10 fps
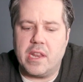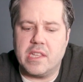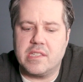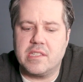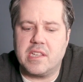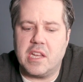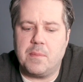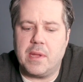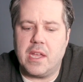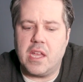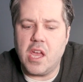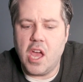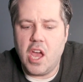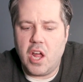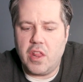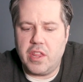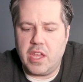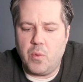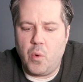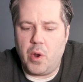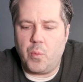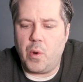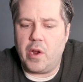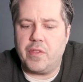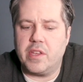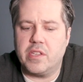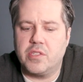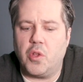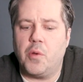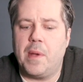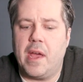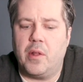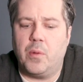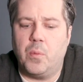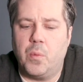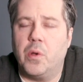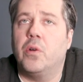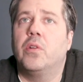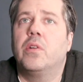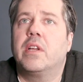and this is gonna be the one where the solar panel will